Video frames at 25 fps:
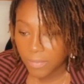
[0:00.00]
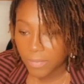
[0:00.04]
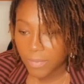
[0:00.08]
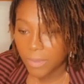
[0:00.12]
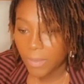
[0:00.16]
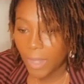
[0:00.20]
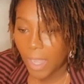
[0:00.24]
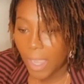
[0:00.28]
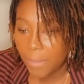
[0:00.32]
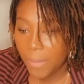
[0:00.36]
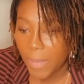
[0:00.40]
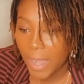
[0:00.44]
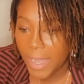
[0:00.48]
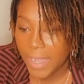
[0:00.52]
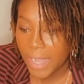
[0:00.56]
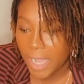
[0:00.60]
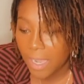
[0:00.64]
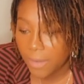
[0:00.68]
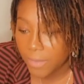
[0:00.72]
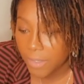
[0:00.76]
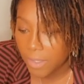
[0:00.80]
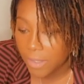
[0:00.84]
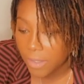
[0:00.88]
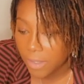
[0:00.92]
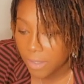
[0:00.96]
I might have
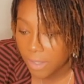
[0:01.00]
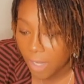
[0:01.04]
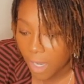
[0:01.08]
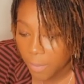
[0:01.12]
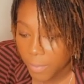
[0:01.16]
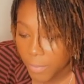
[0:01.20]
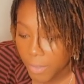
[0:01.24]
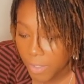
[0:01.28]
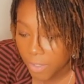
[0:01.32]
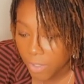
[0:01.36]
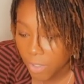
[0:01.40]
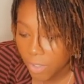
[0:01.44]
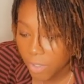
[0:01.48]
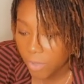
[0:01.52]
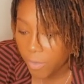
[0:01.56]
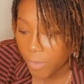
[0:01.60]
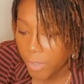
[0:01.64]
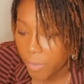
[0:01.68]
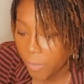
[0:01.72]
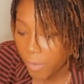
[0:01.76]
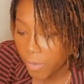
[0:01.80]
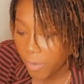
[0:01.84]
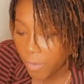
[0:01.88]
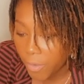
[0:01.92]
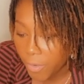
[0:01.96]
to stop the screen
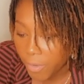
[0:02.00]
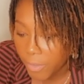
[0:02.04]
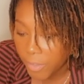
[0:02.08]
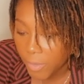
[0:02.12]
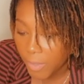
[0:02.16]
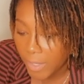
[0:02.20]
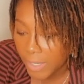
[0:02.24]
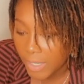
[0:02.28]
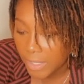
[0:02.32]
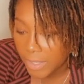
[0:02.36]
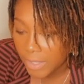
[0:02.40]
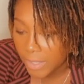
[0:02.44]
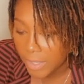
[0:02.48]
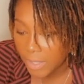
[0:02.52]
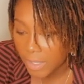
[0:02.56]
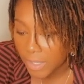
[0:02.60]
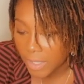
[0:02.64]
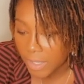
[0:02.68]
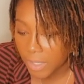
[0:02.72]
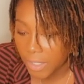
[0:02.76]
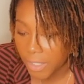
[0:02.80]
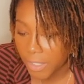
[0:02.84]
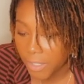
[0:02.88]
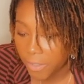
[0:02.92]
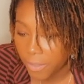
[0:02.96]
record so I can see
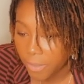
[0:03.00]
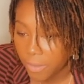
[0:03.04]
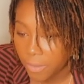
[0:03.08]
clear.